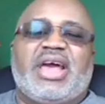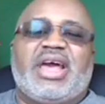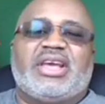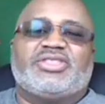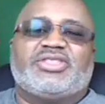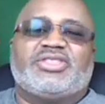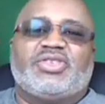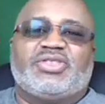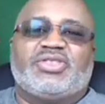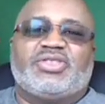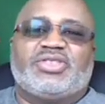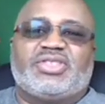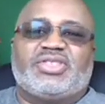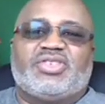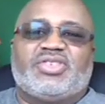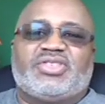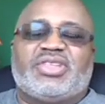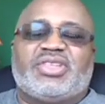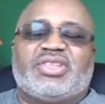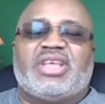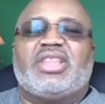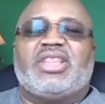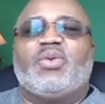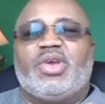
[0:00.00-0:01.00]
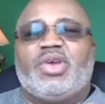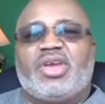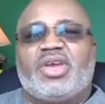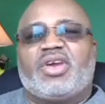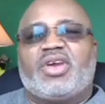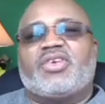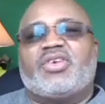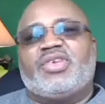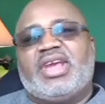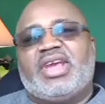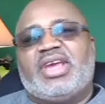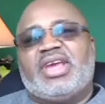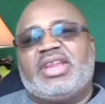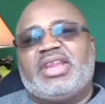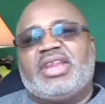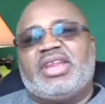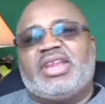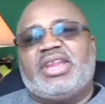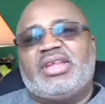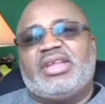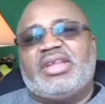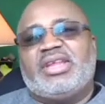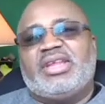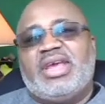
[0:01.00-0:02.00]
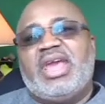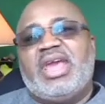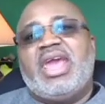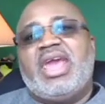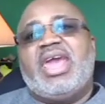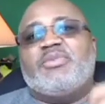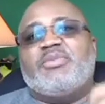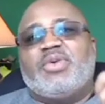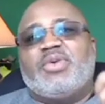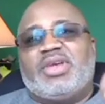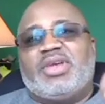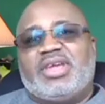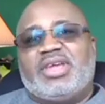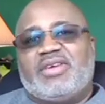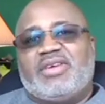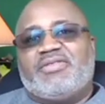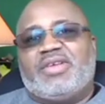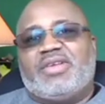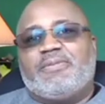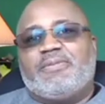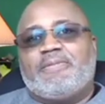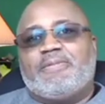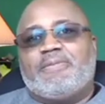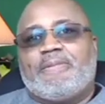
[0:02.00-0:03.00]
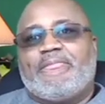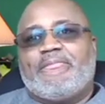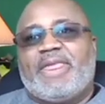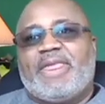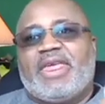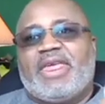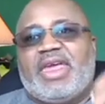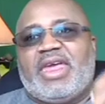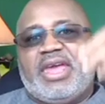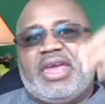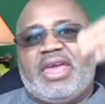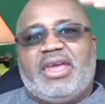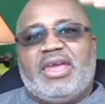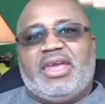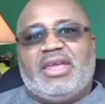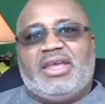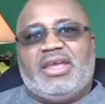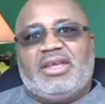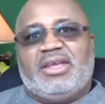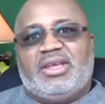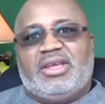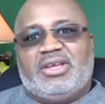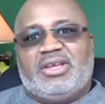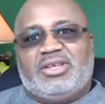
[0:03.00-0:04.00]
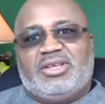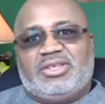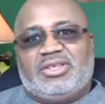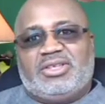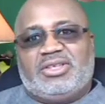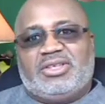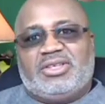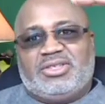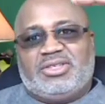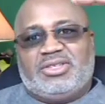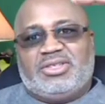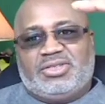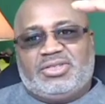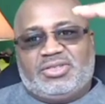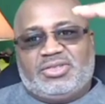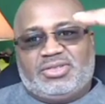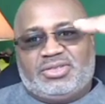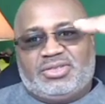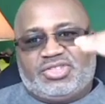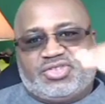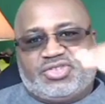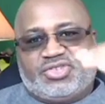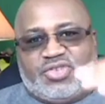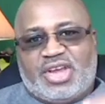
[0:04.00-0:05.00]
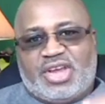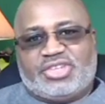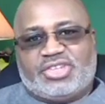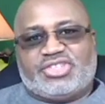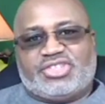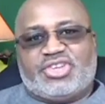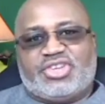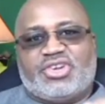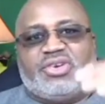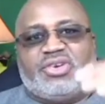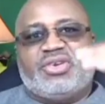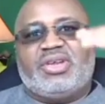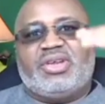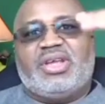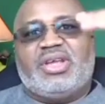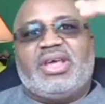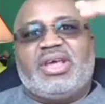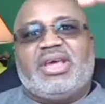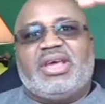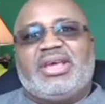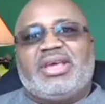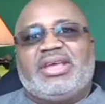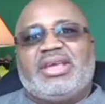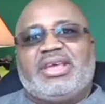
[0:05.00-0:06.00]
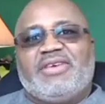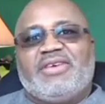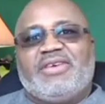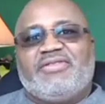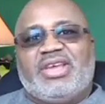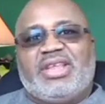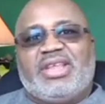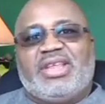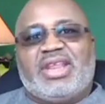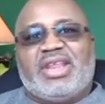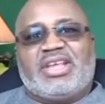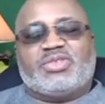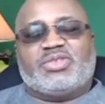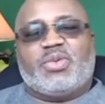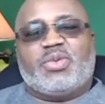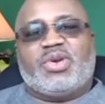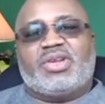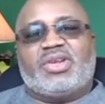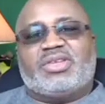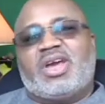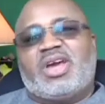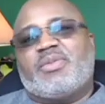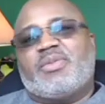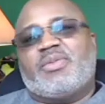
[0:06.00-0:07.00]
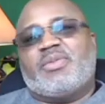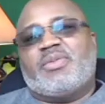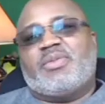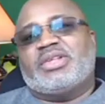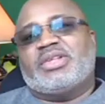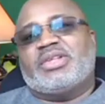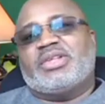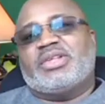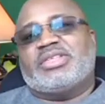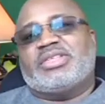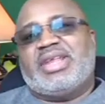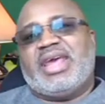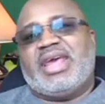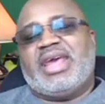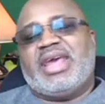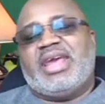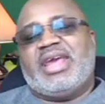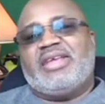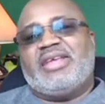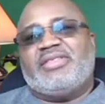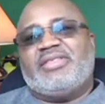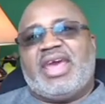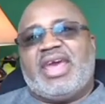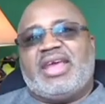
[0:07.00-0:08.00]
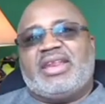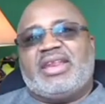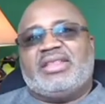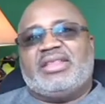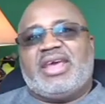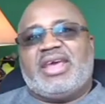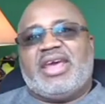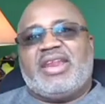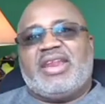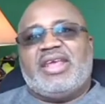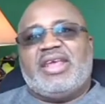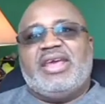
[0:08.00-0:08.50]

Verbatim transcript: So just understand that we are created, have been given a structure, giving, and that's what we're going to talk about today, that, that